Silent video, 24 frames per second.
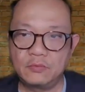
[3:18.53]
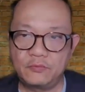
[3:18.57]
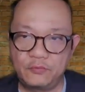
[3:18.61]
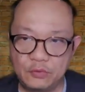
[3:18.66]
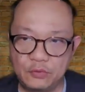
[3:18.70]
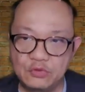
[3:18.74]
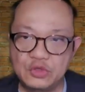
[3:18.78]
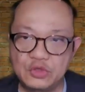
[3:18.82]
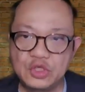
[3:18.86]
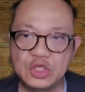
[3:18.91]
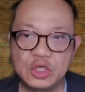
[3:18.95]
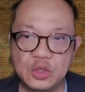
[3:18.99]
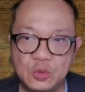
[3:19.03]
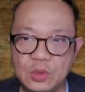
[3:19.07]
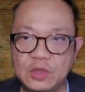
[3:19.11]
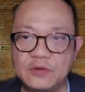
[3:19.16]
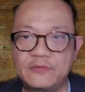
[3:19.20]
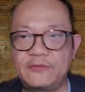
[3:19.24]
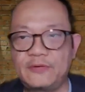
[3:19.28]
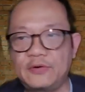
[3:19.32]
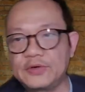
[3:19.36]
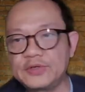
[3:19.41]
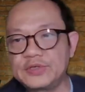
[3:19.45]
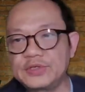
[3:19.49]
future
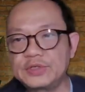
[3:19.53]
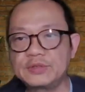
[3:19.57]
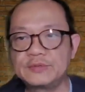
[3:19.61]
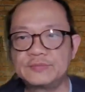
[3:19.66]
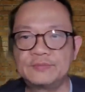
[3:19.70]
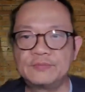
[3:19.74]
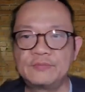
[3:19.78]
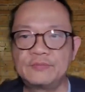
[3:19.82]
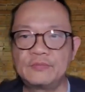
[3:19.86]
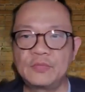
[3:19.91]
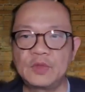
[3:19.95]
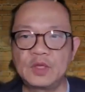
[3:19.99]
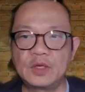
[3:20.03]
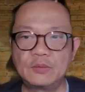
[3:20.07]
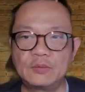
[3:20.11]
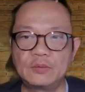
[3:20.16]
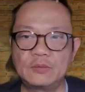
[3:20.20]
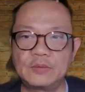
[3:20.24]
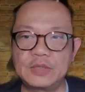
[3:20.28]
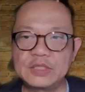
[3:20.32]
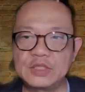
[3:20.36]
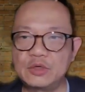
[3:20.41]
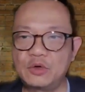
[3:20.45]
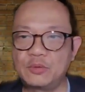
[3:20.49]
workforce?
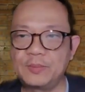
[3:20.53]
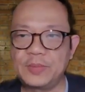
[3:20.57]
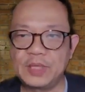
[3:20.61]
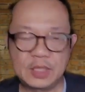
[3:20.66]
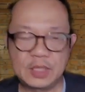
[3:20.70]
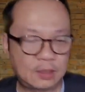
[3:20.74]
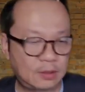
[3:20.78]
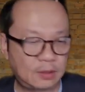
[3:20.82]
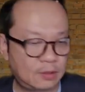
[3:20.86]
What's your opinion?